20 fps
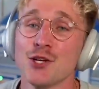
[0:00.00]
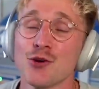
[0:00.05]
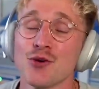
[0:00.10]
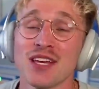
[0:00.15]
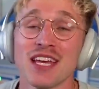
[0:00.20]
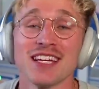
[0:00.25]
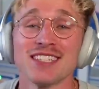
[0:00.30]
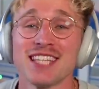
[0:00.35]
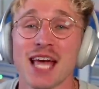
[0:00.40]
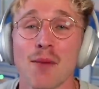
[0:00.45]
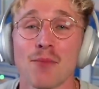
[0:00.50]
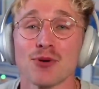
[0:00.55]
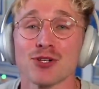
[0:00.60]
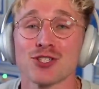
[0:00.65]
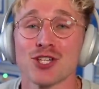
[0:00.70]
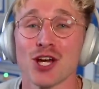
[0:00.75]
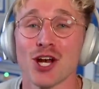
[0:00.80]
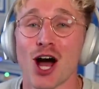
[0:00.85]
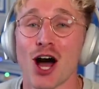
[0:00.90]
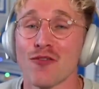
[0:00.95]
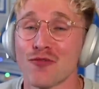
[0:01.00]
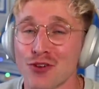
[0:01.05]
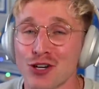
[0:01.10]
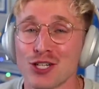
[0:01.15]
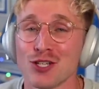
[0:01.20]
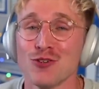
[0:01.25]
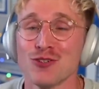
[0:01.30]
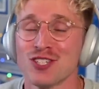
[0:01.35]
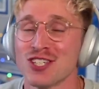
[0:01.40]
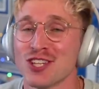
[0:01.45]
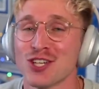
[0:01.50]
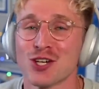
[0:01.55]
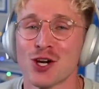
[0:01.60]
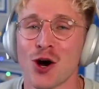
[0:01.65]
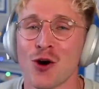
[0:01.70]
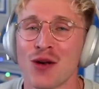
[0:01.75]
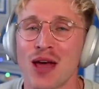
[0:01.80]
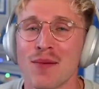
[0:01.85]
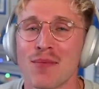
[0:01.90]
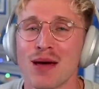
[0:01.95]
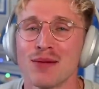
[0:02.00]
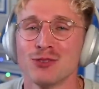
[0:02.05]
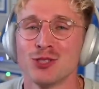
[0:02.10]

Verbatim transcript: you can get ten percent off when using the code M M